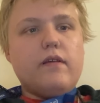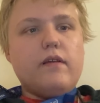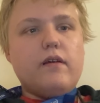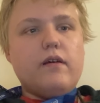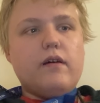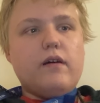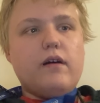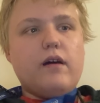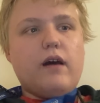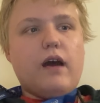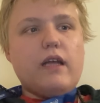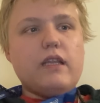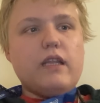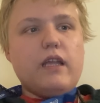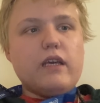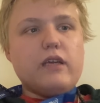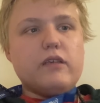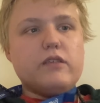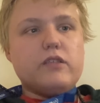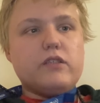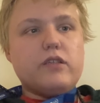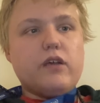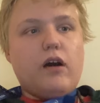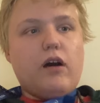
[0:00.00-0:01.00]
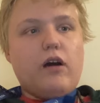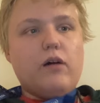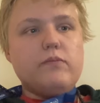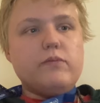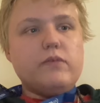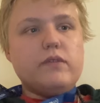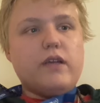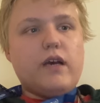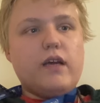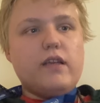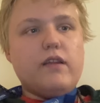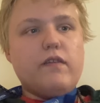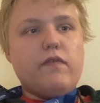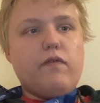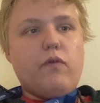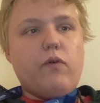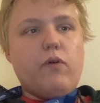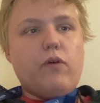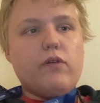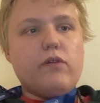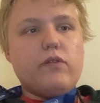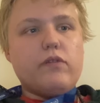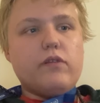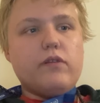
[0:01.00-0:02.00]
Uh, I like Psalms
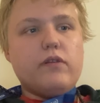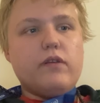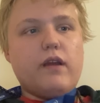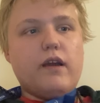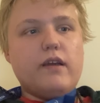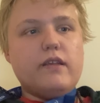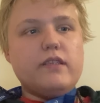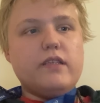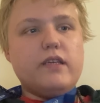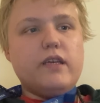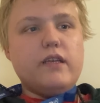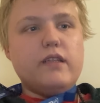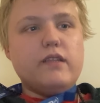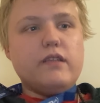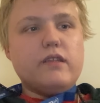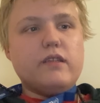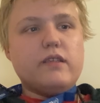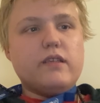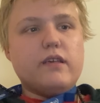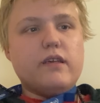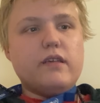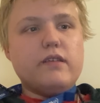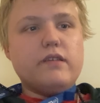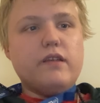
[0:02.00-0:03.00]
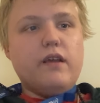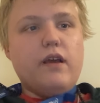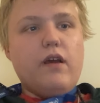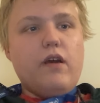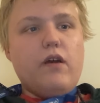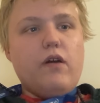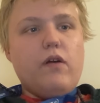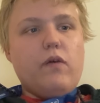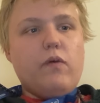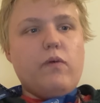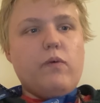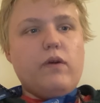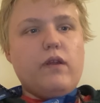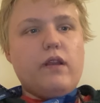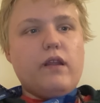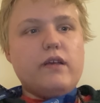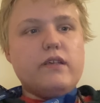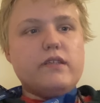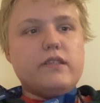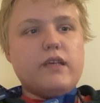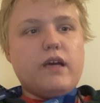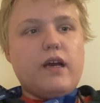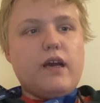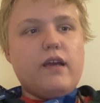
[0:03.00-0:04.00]
94 19 that says, When
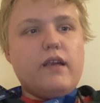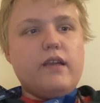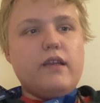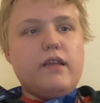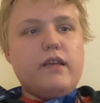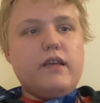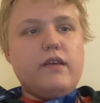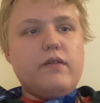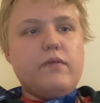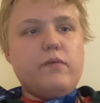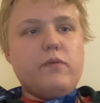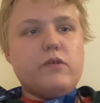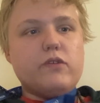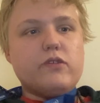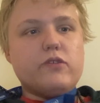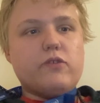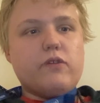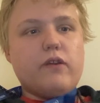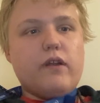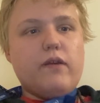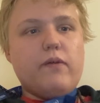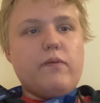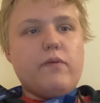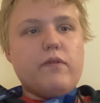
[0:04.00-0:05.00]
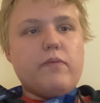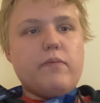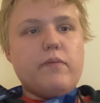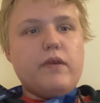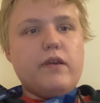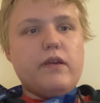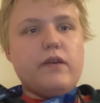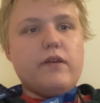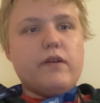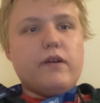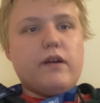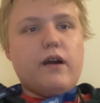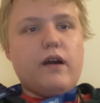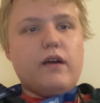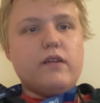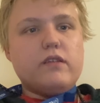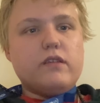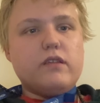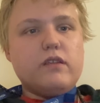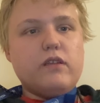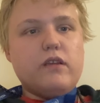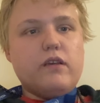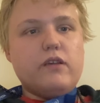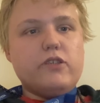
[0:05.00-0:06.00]
anxiety was great with me, your
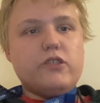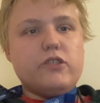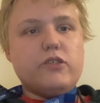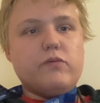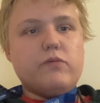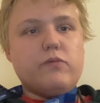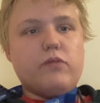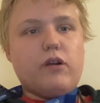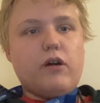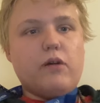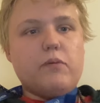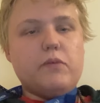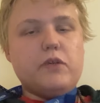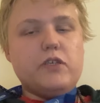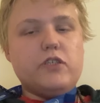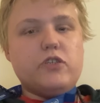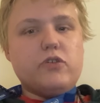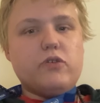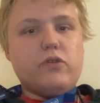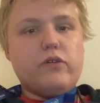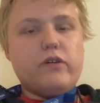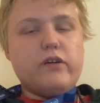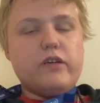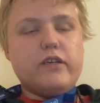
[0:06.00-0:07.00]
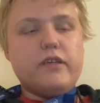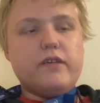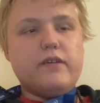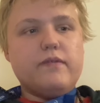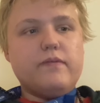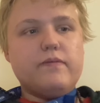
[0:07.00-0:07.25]
consolation brought me joy.